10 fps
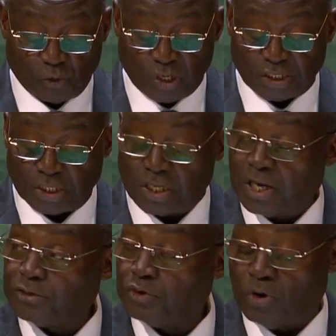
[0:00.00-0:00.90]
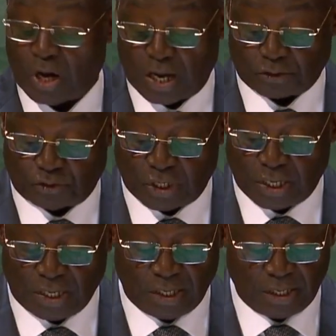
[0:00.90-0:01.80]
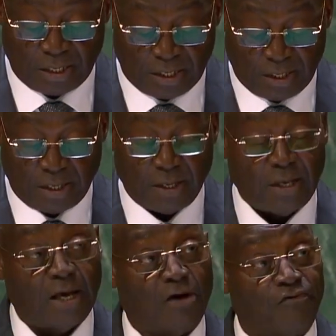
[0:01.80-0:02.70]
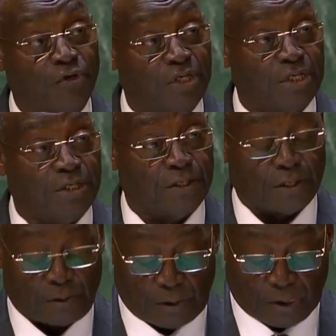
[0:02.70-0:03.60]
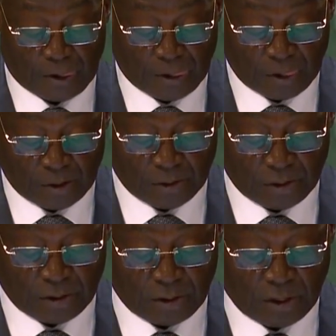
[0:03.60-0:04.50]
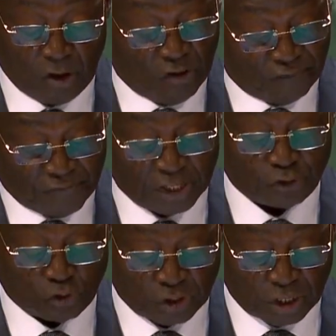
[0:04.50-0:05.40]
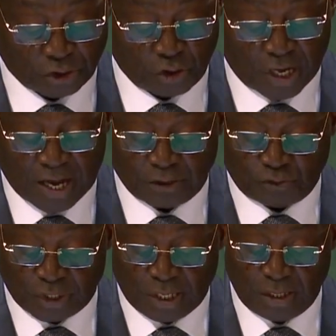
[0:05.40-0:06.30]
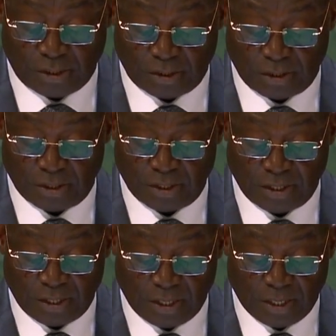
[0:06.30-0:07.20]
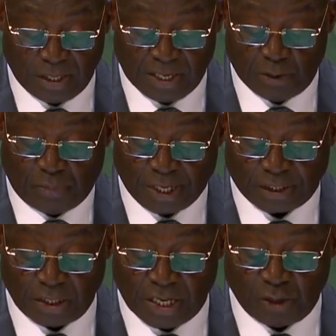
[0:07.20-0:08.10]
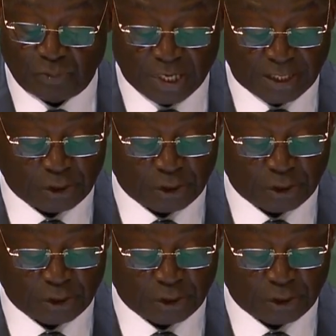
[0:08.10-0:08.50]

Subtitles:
agriculture is an opportunity for both current and future generations. In light of